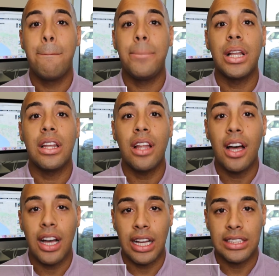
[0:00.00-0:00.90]

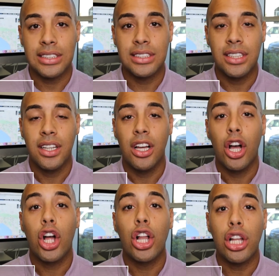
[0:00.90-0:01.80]
plus
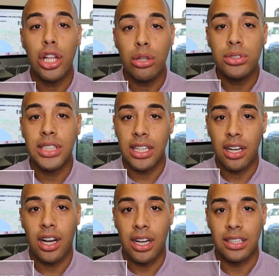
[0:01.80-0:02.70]
closing
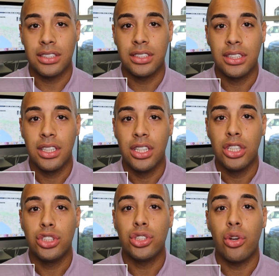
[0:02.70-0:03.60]
costs.
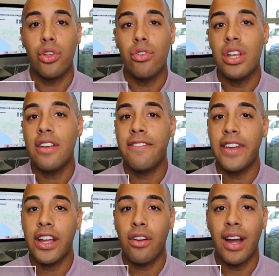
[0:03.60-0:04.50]
So you need to
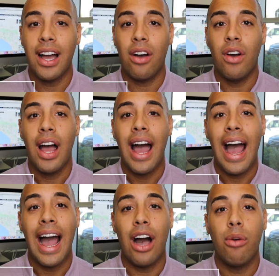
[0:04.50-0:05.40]
figure out
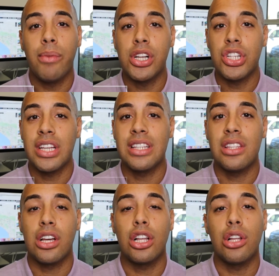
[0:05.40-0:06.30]
how much is
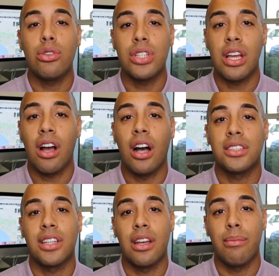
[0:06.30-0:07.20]
the closing
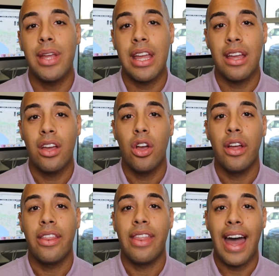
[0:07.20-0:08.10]
cost going to be.
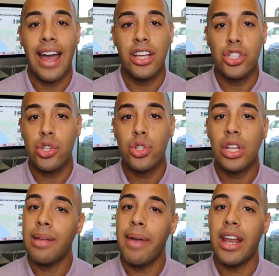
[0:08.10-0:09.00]
That is
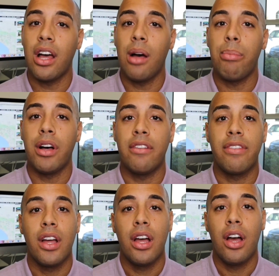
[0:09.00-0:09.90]
usually made up
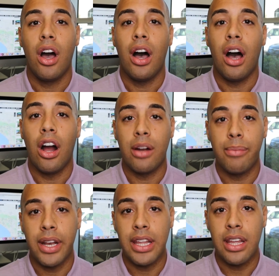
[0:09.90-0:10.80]
of hard
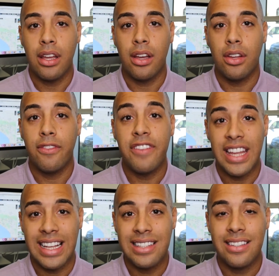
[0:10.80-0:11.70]
money
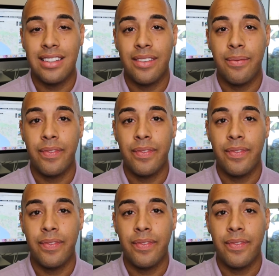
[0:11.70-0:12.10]
fees,